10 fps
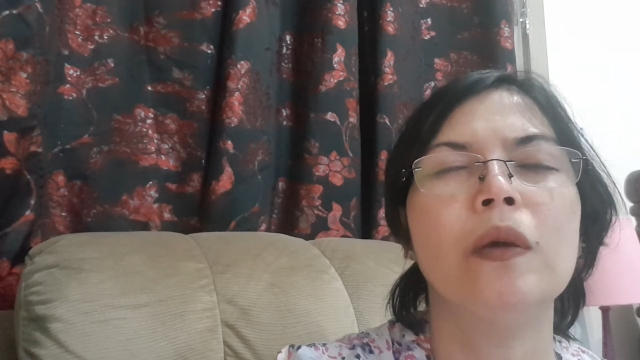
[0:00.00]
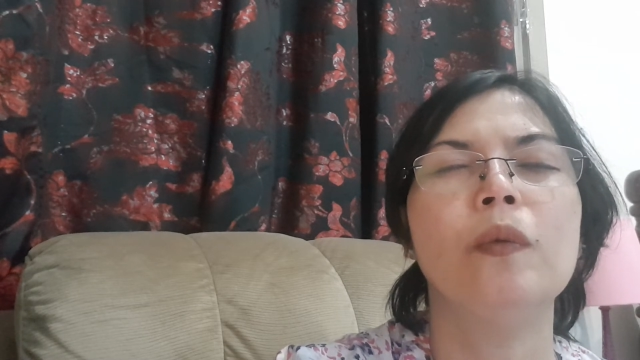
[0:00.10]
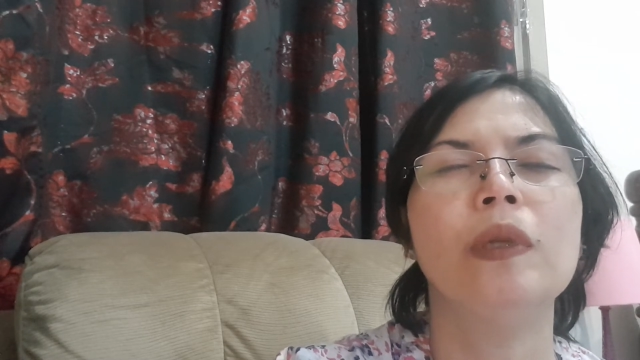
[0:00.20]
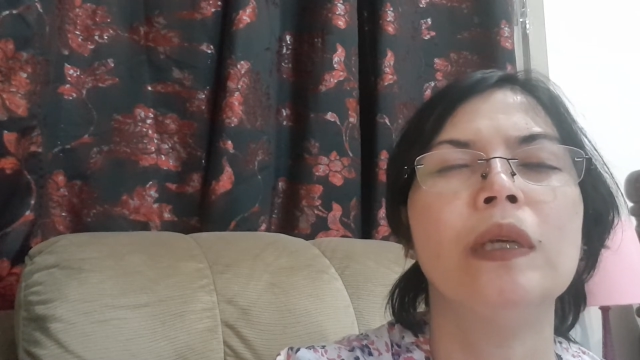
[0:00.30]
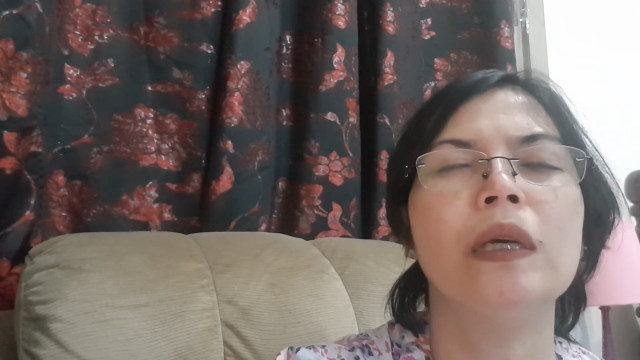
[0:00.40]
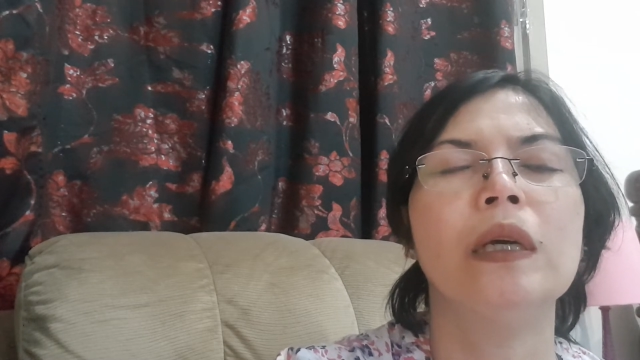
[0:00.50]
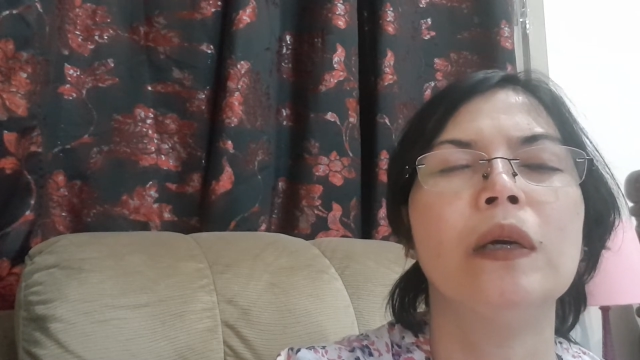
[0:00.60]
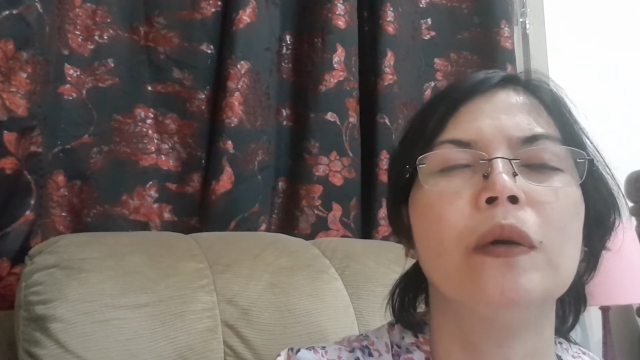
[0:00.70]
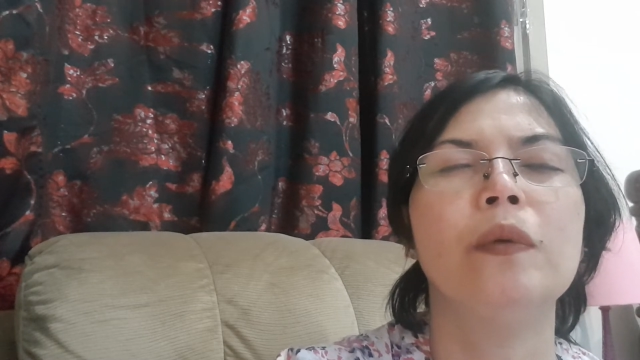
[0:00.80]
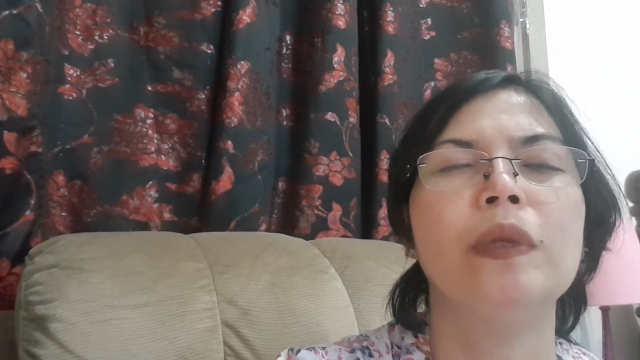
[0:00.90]
with
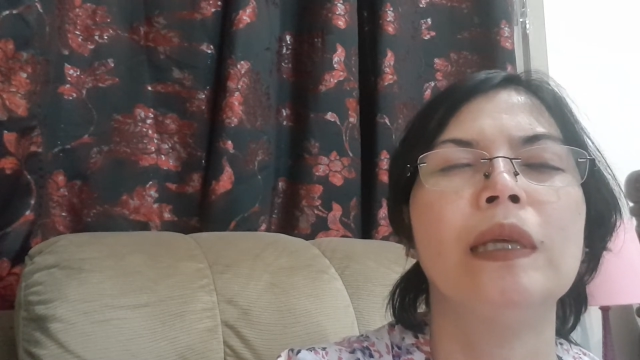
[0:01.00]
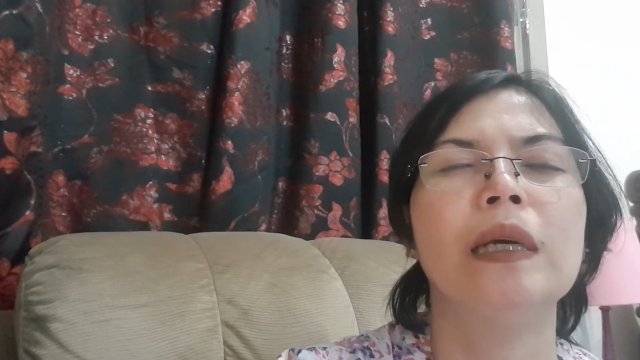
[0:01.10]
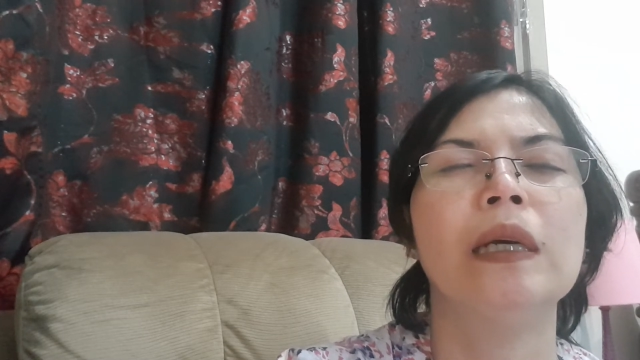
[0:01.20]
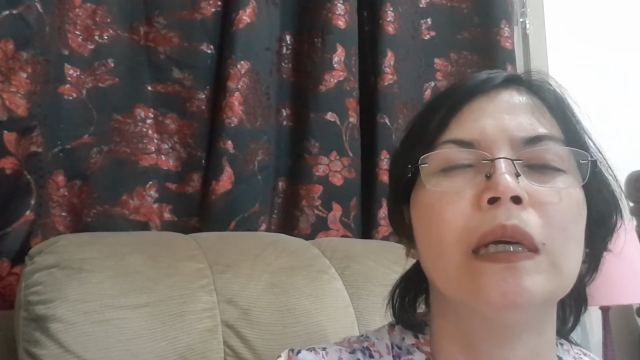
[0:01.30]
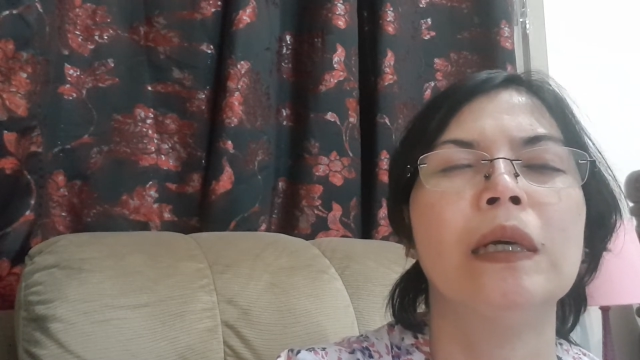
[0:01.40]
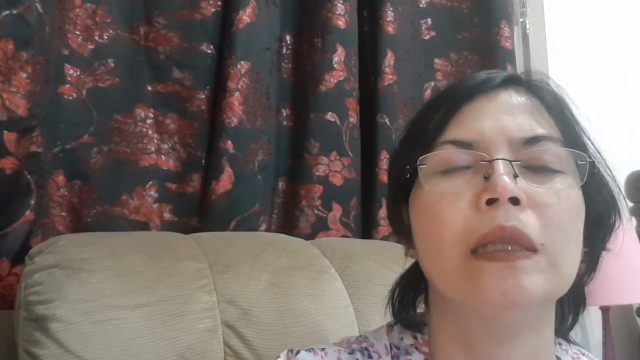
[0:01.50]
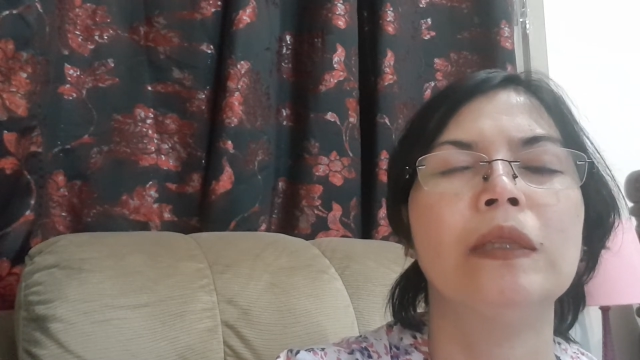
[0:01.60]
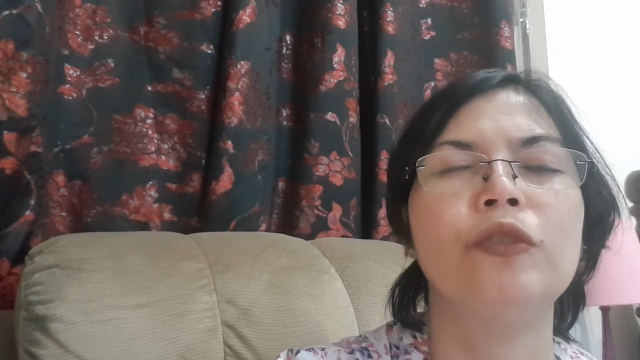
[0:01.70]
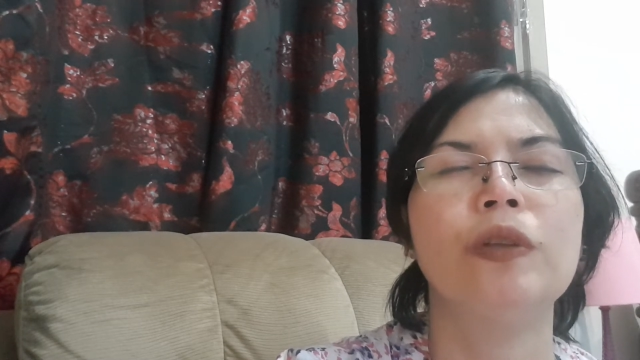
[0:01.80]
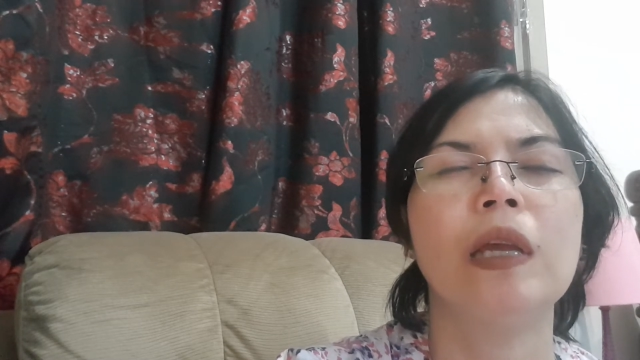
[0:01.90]
a
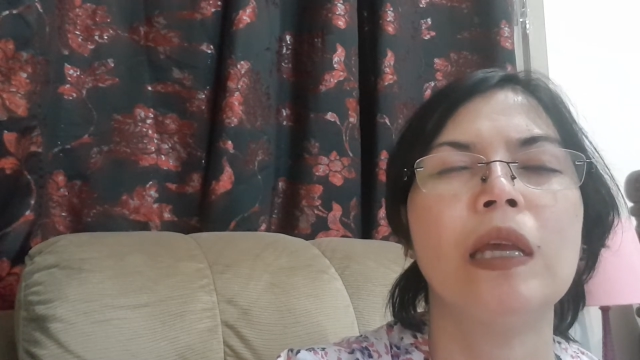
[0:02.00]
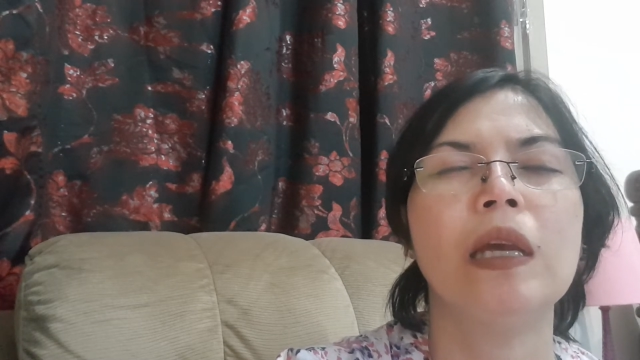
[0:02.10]
tray